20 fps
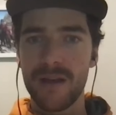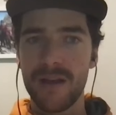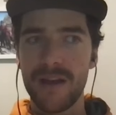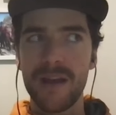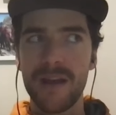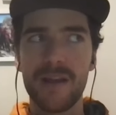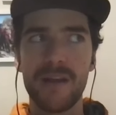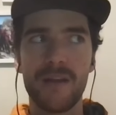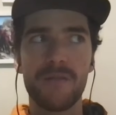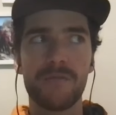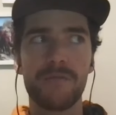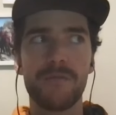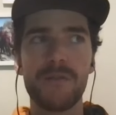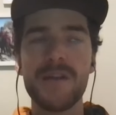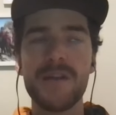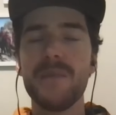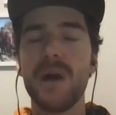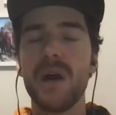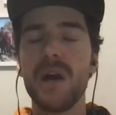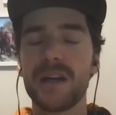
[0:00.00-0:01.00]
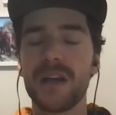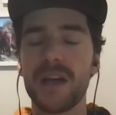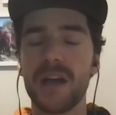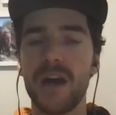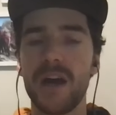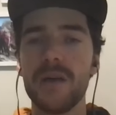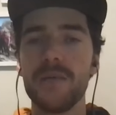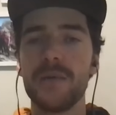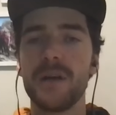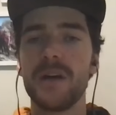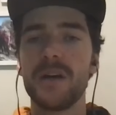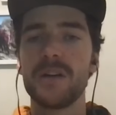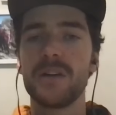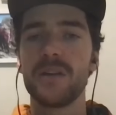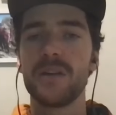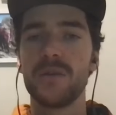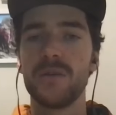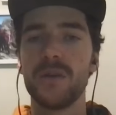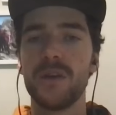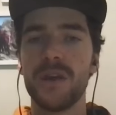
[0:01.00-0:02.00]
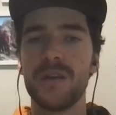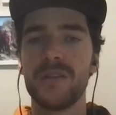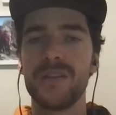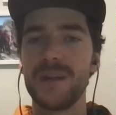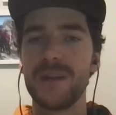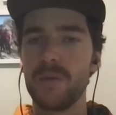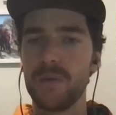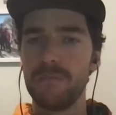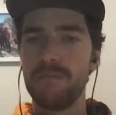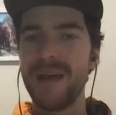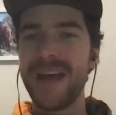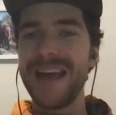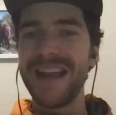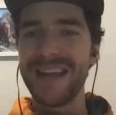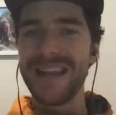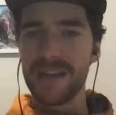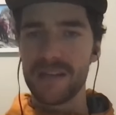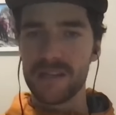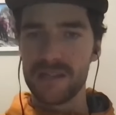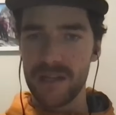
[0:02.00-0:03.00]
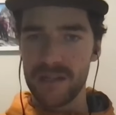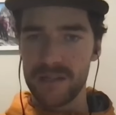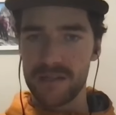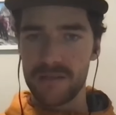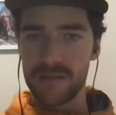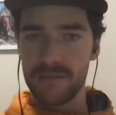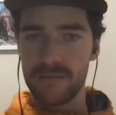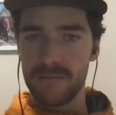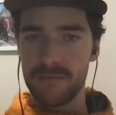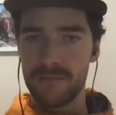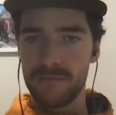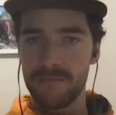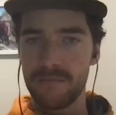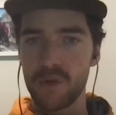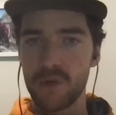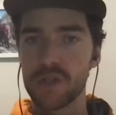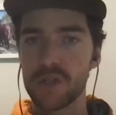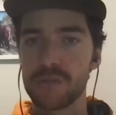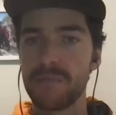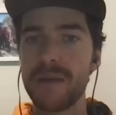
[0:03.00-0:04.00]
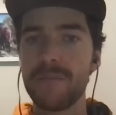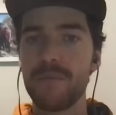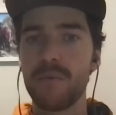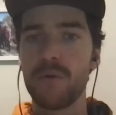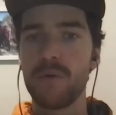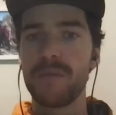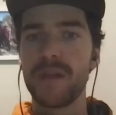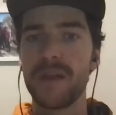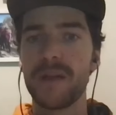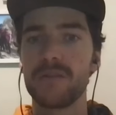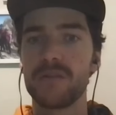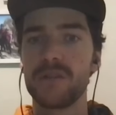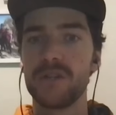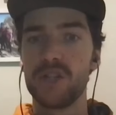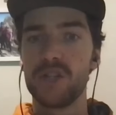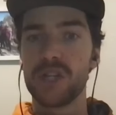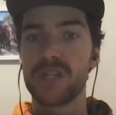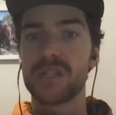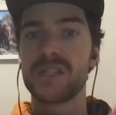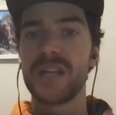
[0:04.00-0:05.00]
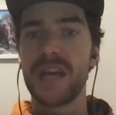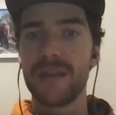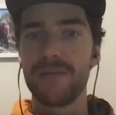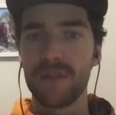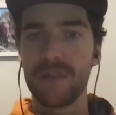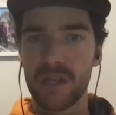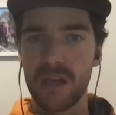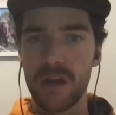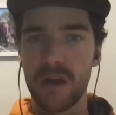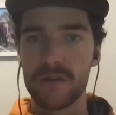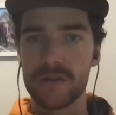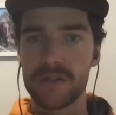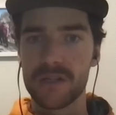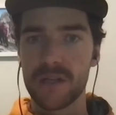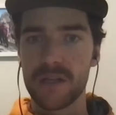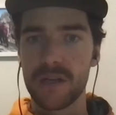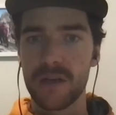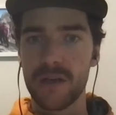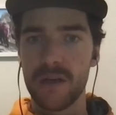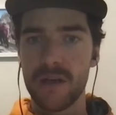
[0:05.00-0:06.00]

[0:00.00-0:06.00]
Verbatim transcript: In a free market, I would argue that it would barely exist because people would be able to just save in the currency.